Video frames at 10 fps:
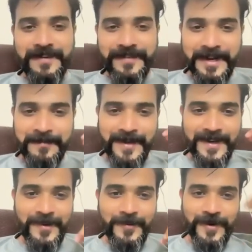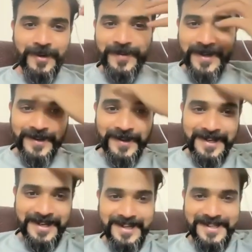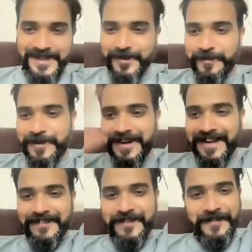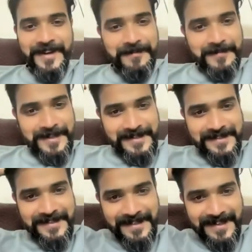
Every time I get on a one-on-one call, it doesn't go beyond like 15 minutes.